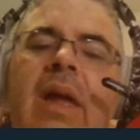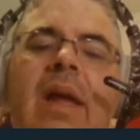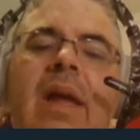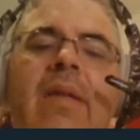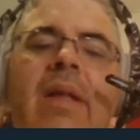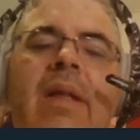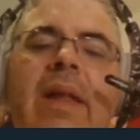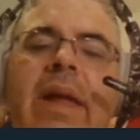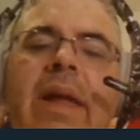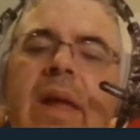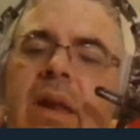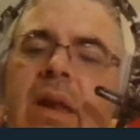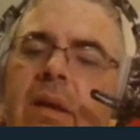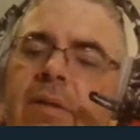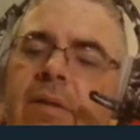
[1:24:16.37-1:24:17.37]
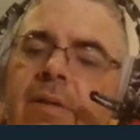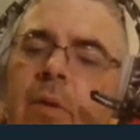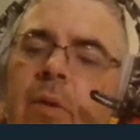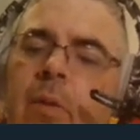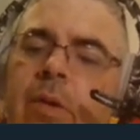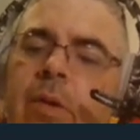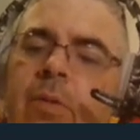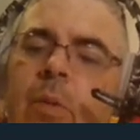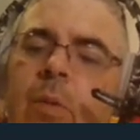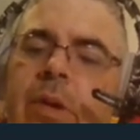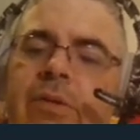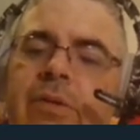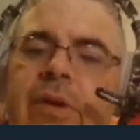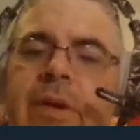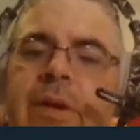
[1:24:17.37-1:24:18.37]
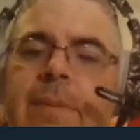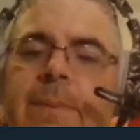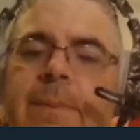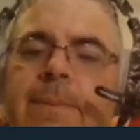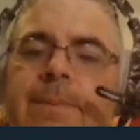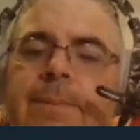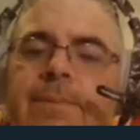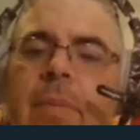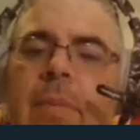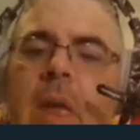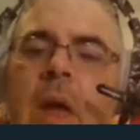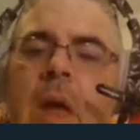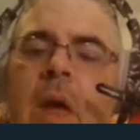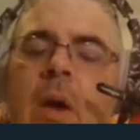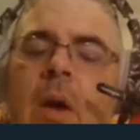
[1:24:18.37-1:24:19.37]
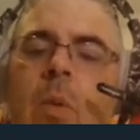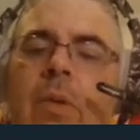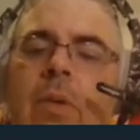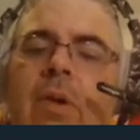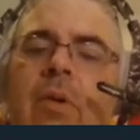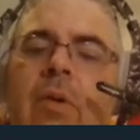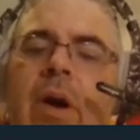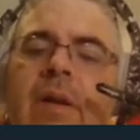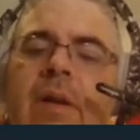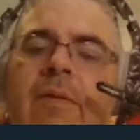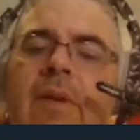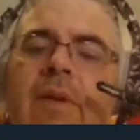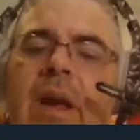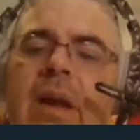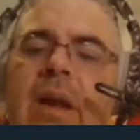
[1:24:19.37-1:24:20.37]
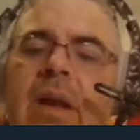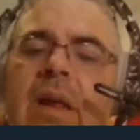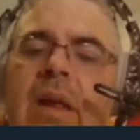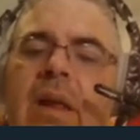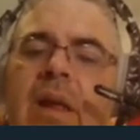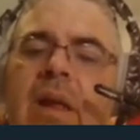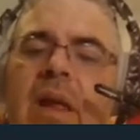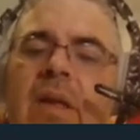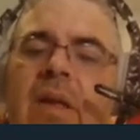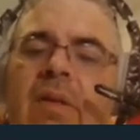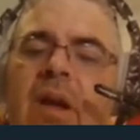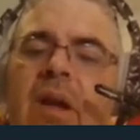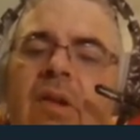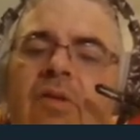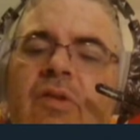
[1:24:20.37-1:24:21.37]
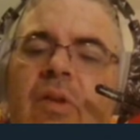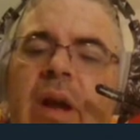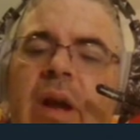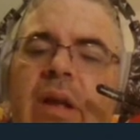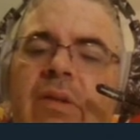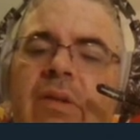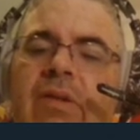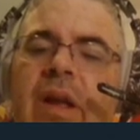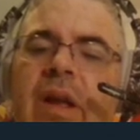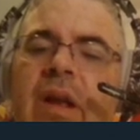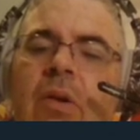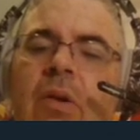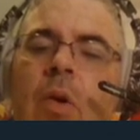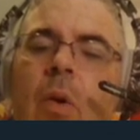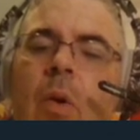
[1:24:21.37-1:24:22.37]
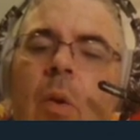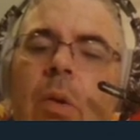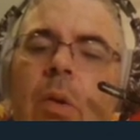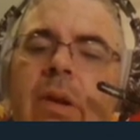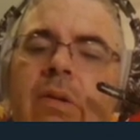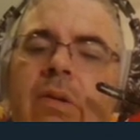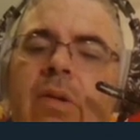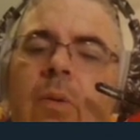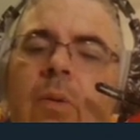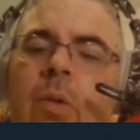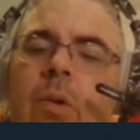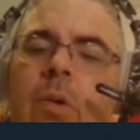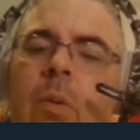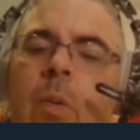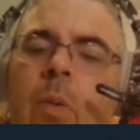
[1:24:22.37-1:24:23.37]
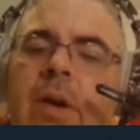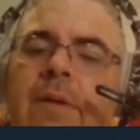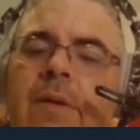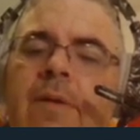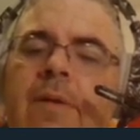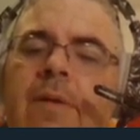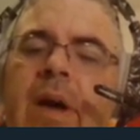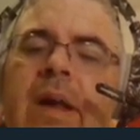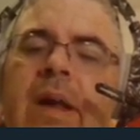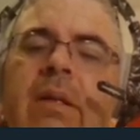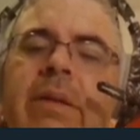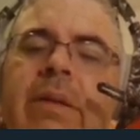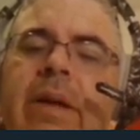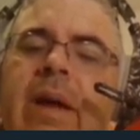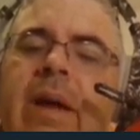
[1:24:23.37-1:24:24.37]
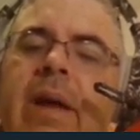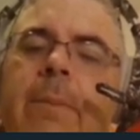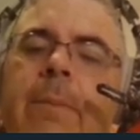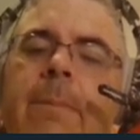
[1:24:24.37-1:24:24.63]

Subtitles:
in the land of always winter. When the cry had faded, the ice dragon sent cold into the world one final time,